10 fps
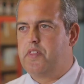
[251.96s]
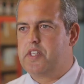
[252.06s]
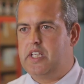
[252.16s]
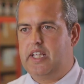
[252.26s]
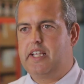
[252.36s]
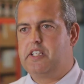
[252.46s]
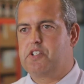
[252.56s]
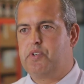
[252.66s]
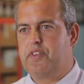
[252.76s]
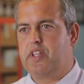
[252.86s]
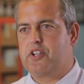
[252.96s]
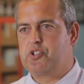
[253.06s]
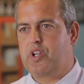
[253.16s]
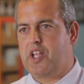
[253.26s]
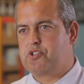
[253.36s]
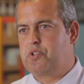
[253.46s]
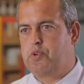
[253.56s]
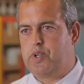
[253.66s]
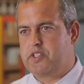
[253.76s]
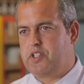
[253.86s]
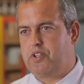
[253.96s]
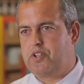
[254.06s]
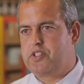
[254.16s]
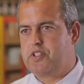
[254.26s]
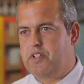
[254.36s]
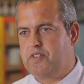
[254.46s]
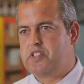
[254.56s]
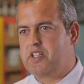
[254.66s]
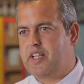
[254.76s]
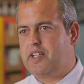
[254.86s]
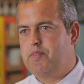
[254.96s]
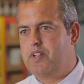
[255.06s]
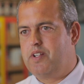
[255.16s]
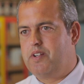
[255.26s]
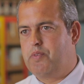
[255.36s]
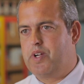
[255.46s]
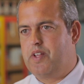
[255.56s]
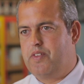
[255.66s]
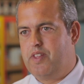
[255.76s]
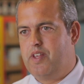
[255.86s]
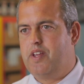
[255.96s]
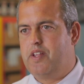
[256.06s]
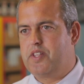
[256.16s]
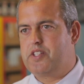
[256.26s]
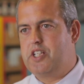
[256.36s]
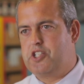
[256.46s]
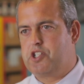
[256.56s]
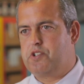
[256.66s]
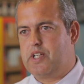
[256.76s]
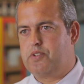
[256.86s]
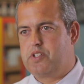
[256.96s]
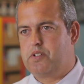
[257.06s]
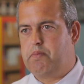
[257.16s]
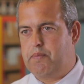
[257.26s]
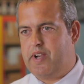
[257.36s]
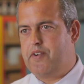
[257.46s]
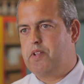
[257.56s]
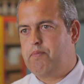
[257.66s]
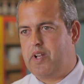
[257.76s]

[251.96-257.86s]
The TAs are in the actual classroom quite a lot of the time, where the teachers are out preparing the